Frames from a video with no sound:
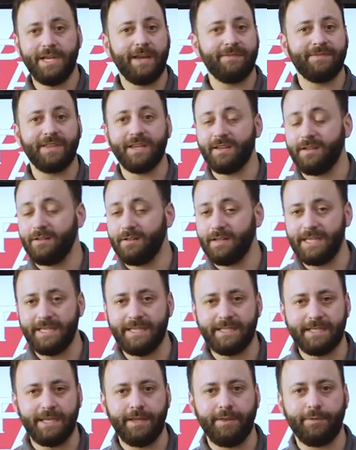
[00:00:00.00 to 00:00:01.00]
you have the Hill
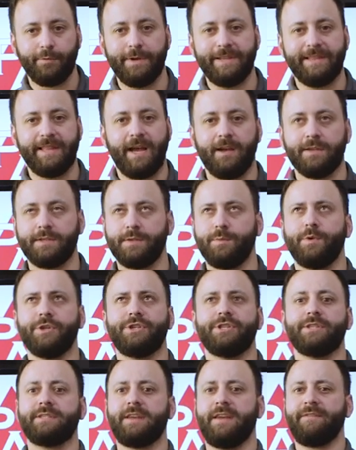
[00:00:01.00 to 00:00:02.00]
EC3000,
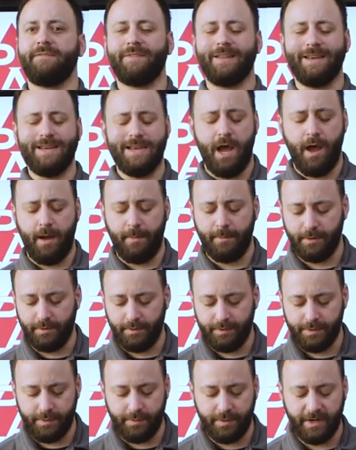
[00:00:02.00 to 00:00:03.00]
which is a
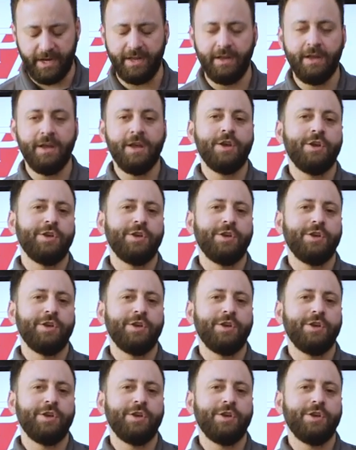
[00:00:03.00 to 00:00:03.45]
phenomenal unit.